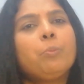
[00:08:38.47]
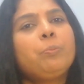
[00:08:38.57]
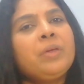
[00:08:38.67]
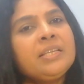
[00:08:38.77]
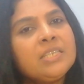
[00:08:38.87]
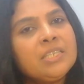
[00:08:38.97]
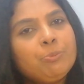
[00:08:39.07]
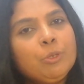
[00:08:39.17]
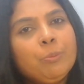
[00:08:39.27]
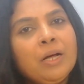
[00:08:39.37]
PG
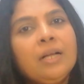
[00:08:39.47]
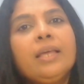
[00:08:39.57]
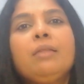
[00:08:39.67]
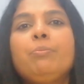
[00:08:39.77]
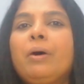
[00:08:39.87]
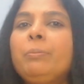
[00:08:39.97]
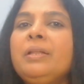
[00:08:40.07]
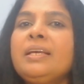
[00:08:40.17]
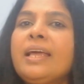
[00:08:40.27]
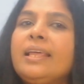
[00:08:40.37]
Diploma in
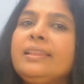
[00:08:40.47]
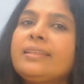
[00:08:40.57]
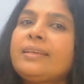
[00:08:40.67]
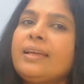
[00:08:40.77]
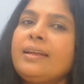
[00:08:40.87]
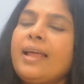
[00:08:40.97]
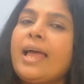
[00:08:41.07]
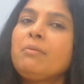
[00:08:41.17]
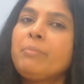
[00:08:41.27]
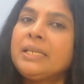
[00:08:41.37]
Public Healthcare
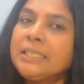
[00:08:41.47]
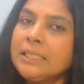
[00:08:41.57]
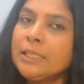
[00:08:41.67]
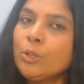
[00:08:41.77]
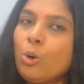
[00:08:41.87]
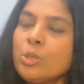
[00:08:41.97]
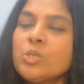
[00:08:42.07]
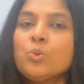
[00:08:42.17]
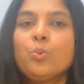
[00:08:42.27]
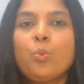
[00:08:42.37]
and Medical
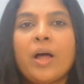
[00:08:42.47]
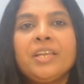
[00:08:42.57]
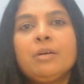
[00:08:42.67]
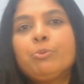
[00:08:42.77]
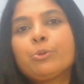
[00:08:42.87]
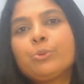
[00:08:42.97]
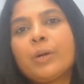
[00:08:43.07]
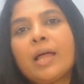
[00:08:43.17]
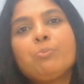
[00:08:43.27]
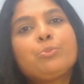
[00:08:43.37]
Laws 1-year
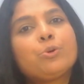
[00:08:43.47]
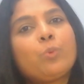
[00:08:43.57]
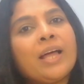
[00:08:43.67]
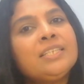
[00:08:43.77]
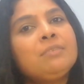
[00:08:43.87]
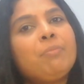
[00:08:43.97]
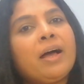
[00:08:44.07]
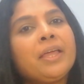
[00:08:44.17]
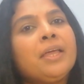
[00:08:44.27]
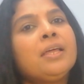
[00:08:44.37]
program provided
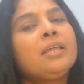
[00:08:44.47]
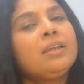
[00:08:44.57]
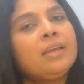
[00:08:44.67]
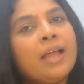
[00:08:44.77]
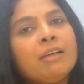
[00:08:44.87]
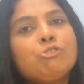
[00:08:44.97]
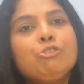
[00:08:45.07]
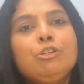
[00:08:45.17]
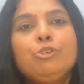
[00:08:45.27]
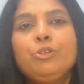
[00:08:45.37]
by
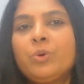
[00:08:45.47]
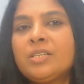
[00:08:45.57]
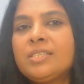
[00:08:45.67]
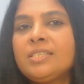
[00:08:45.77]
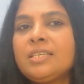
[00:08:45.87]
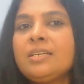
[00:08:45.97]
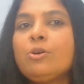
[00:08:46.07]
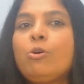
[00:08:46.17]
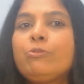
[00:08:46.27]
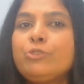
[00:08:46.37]
National University
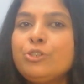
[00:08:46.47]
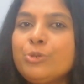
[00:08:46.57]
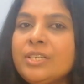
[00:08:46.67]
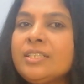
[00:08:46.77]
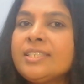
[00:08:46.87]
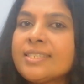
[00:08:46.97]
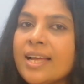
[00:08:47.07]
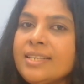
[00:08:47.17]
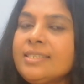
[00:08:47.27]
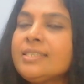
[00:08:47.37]
of Judicial
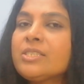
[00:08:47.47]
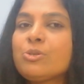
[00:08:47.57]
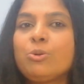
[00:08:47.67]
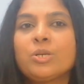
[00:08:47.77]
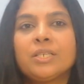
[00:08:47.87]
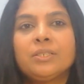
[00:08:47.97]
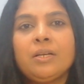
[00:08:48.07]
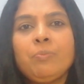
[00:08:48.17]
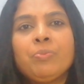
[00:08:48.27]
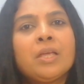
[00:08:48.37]
Sciences,
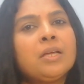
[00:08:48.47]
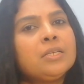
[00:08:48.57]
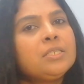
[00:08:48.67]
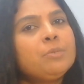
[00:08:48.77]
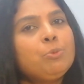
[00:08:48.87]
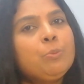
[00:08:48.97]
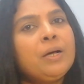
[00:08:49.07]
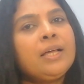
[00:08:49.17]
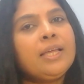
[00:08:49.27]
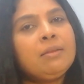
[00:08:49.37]
Kolkata.
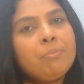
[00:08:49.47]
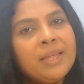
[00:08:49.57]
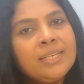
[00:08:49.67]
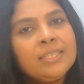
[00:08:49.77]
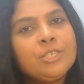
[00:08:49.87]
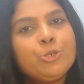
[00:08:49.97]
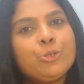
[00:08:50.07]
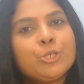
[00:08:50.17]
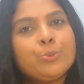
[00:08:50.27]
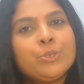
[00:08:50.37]
Diploma in Medical
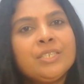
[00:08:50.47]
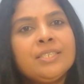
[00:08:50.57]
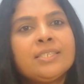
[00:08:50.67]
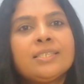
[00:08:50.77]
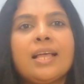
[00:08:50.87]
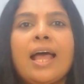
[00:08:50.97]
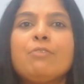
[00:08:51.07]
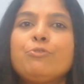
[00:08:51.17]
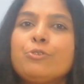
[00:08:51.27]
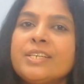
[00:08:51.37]
Jurisprudence
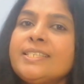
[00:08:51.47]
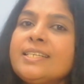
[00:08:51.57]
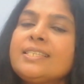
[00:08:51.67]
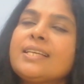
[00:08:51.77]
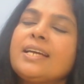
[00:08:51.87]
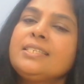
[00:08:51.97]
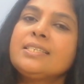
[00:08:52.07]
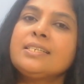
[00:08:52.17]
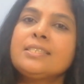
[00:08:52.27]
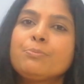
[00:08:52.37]
and Forensic
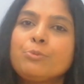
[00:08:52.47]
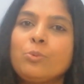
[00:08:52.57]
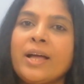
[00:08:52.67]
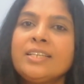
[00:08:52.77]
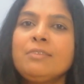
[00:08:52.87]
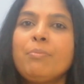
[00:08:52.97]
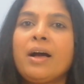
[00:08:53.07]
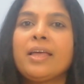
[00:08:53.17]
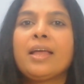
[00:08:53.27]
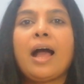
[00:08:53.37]
Sciences provided
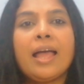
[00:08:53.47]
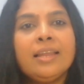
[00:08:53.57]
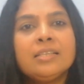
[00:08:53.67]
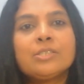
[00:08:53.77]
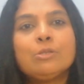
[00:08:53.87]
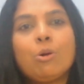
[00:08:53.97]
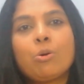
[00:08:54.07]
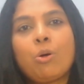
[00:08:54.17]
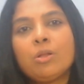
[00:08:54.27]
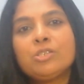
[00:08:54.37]
by ILS Law
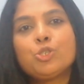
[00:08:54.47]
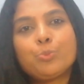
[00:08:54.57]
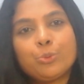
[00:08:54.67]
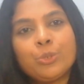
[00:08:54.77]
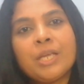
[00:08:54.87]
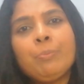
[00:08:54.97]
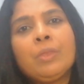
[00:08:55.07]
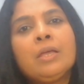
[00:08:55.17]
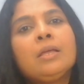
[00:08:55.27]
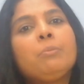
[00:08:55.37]
College, Pune.
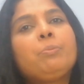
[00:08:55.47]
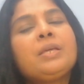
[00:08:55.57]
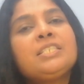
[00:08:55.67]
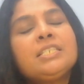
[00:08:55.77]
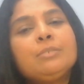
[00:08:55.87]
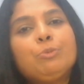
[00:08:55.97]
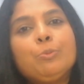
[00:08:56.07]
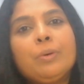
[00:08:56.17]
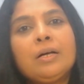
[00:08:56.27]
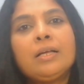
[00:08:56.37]
PG
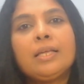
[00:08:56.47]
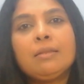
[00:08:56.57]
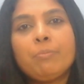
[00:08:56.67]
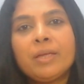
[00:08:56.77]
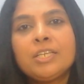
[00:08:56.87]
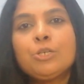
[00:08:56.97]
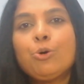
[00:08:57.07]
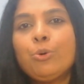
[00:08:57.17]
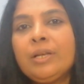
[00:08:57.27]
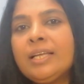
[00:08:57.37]
Diploma in
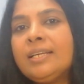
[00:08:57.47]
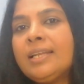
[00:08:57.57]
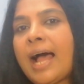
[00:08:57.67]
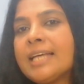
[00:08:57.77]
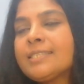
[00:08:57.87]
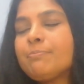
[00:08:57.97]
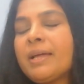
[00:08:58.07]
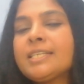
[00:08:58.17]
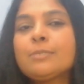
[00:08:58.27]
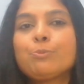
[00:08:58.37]
Medico-Legal
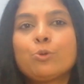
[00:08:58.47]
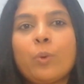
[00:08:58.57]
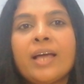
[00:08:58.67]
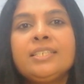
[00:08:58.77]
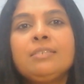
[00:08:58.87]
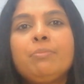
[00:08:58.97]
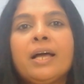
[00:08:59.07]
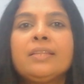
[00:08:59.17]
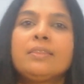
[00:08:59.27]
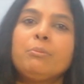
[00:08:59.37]
Aspects provided
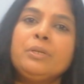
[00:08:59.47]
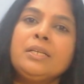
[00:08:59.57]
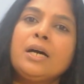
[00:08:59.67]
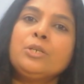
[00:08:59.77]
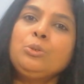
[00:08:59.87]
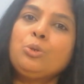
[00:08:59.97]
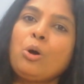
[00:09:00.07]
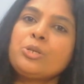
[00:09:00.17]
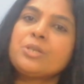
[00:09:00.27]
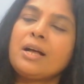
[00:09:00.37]
by Tamil Nadu
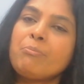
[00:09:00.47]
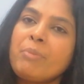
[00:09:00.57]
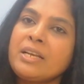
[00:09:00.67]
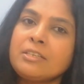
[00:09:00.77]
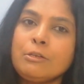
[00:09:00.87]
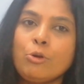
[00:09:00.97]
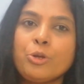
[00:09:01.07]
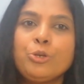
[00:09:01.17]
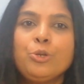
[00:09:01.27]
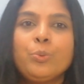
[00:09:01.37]
Dr. Ambedkar Law
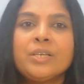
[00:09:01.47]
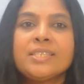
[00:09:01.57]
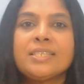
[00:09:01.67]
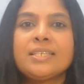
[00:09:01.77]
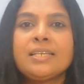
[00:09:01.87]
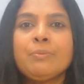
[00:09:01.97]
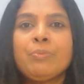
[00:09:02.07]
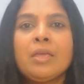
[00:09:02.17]
University.